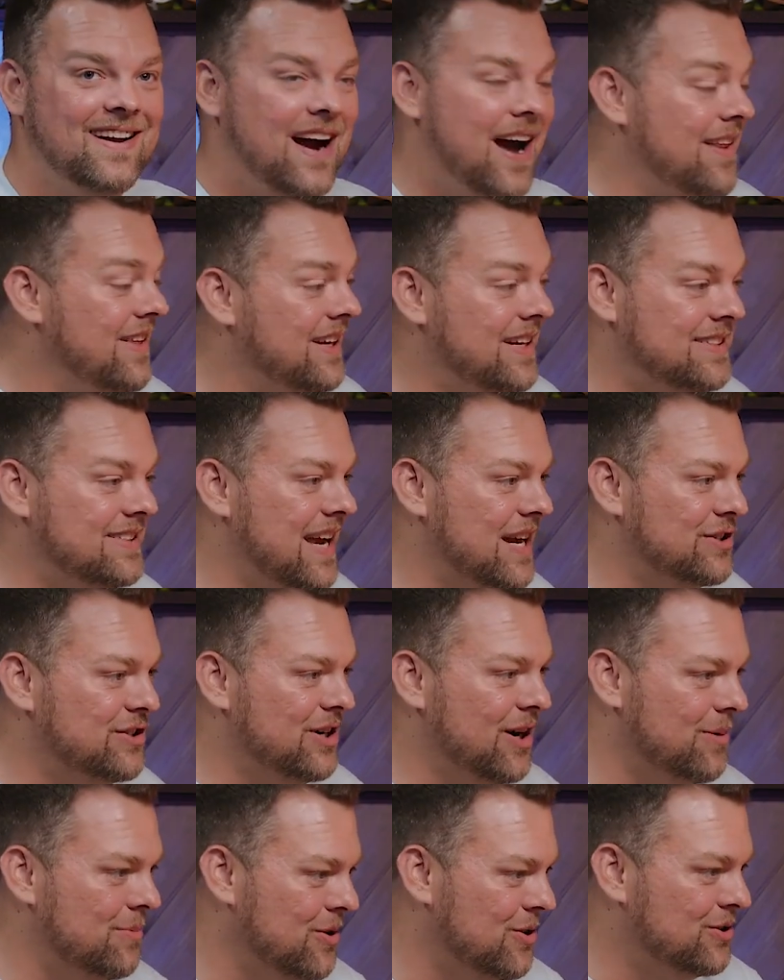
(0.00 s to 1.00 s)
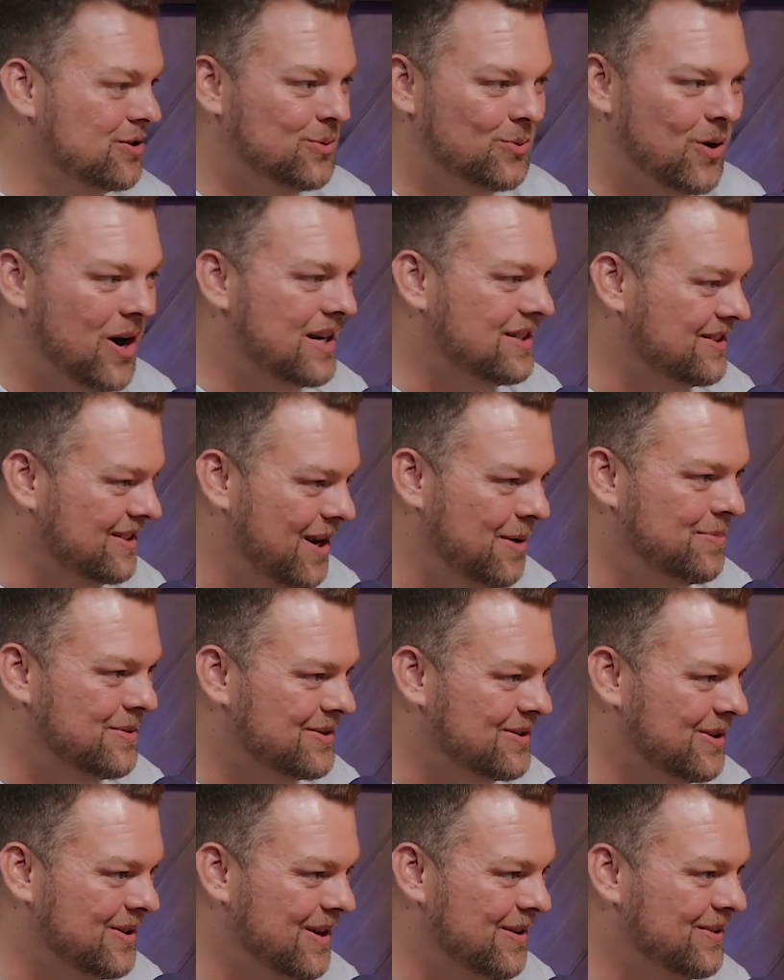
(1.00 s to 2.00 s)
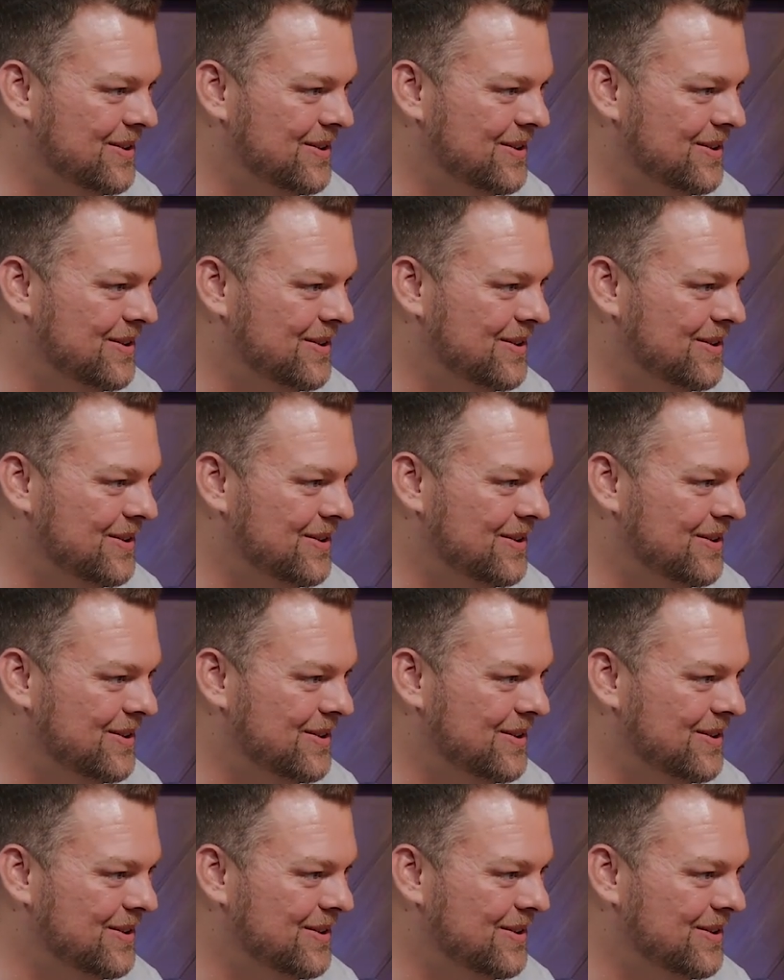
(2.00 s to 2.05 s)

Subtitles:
I think he's actually our most watched episode ever.